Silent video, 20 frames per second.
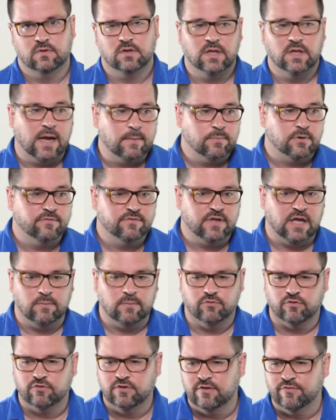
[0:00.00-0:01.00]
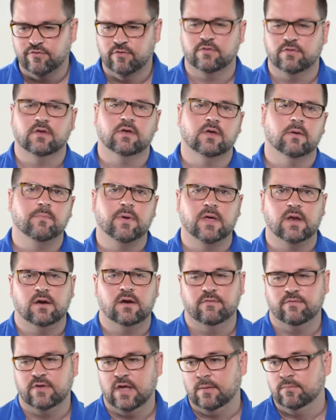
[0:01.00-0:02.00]
Collaborative games are different than
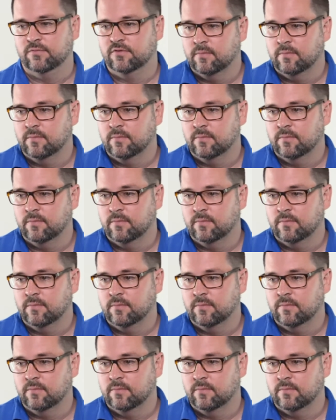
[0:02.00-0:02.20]
competitive games.